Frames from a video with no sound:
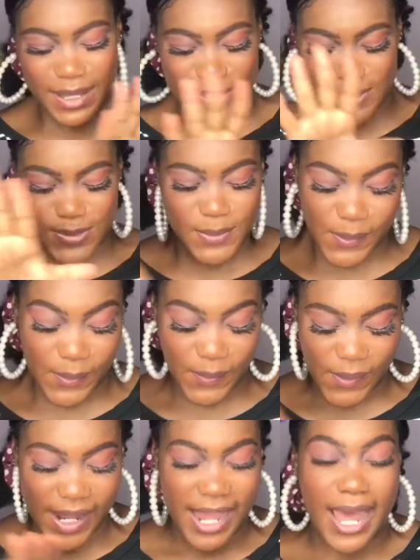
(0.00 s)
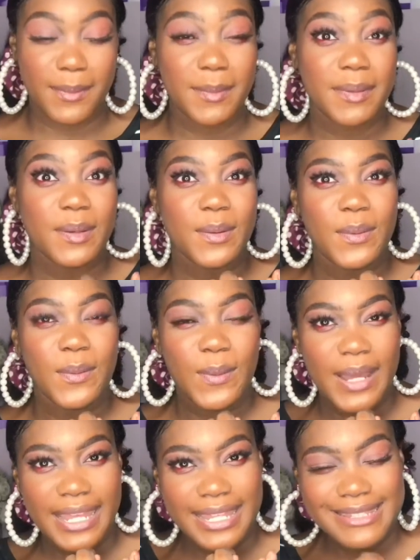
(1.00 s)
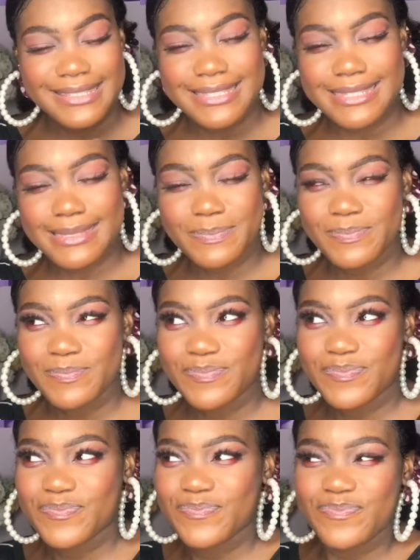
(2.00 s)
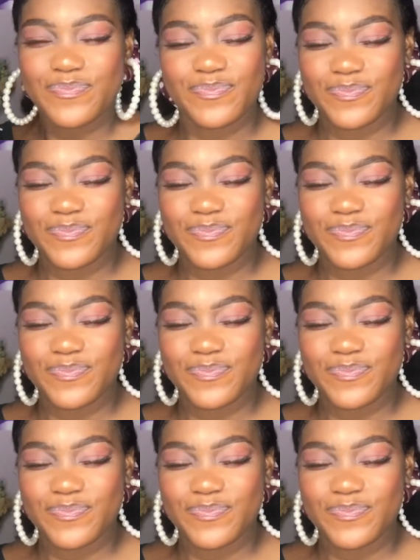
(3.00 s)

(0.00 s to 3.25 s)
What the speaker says: So I'll be quiet. I'm